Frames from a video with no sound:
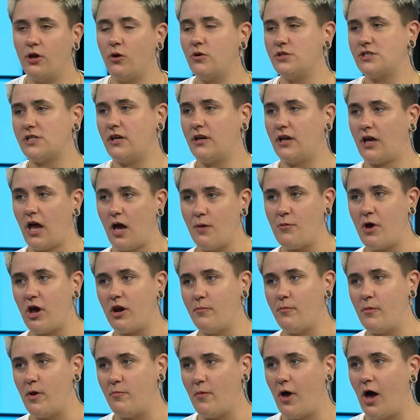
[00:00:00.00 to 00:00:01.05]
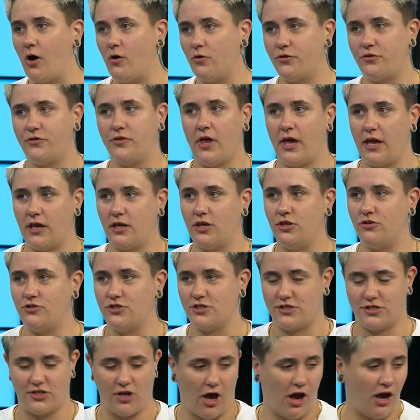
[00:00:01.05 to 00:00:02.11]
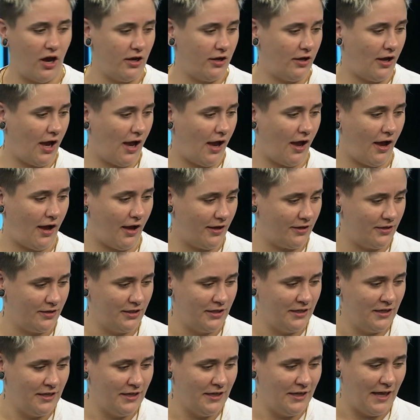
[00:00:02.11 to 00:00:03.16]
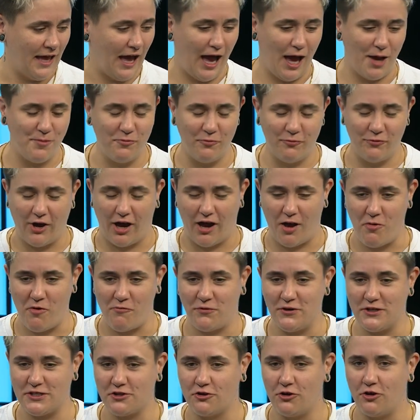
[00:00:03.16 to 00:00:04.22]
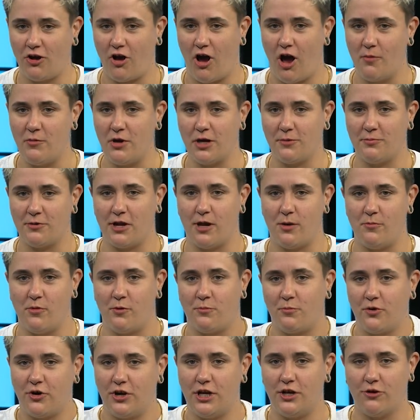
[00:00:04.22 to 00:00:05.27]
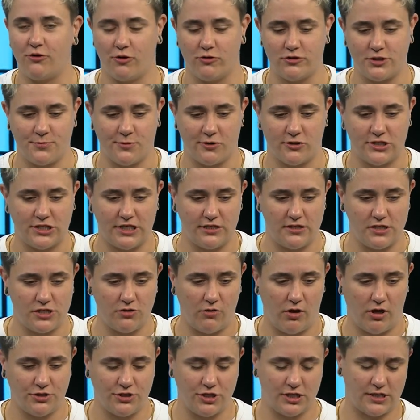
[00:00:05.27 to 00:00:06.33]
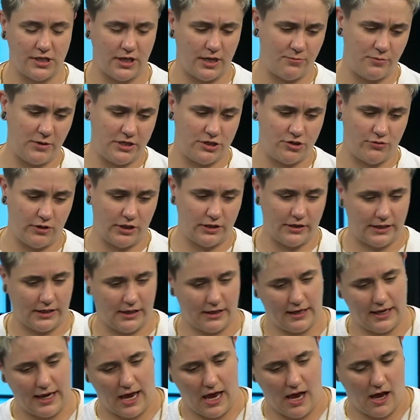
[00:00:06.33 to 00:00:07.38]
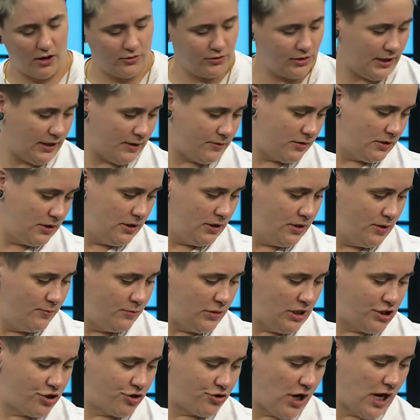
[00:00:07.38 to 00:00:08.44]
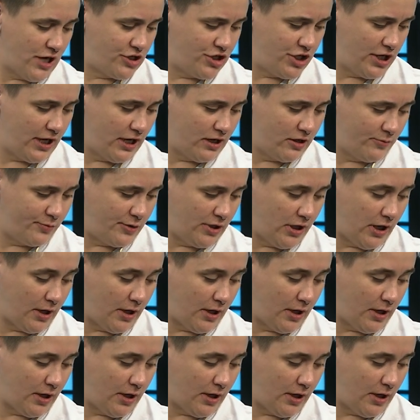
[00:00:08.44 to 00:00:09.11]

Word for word: know what's going to come out of my mouth, like you just saw. Uh, I'm, I'm a physical comic, but I'm a pretty gross person, so I'll just like be doing like a cat. I'll like be stretching, and I'll be